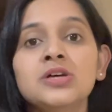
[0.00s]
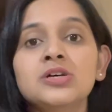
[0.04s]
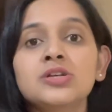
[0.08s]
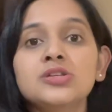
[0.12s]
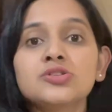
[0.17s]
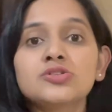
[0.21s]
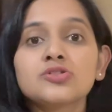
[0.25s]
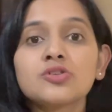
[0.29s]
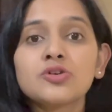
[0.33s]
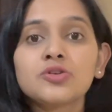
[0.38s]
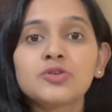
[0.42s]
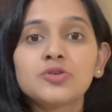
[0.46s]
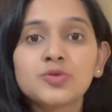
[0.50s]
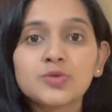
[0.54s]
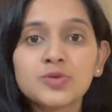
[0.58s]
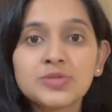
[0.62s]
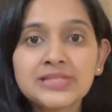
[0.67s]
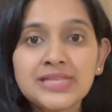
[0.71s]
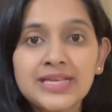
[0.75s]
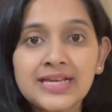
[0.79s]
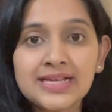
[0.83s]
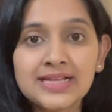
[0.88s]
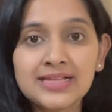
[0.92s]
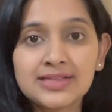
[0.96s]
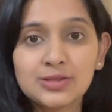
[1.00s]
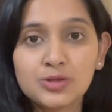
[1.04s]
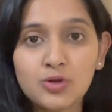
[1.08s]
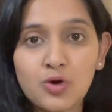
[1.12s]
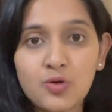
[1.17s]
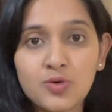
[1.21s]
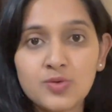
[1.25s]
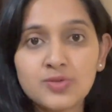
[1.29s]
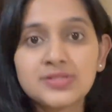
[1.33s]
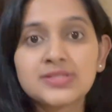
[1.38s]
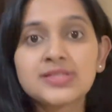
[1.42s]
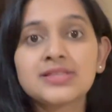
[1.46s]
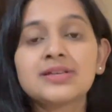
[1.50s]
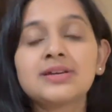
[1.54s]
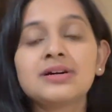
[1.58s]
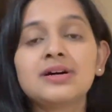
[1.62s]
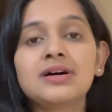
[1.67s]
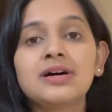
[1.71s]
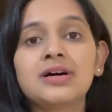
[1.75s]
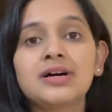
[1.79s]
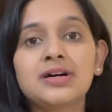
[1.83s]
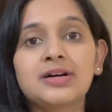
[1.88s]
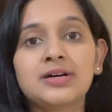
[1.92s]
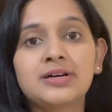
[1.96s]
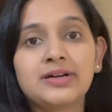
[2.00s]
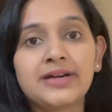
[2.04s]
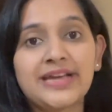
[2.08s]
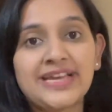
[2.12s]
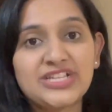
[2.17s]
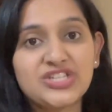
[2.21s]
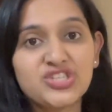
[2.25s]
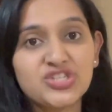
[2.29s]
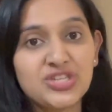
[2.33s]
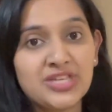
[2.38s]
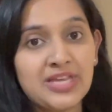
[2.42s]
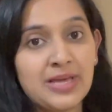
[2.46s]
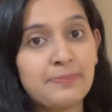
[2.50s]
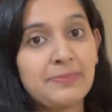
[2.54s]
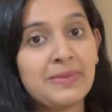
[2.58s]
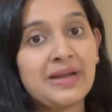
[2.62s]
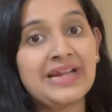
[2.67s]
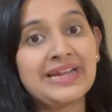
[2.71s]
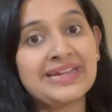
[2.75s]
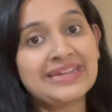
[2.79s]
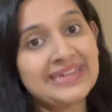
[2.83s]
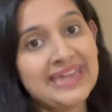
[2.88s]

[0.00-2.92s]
So using those HTML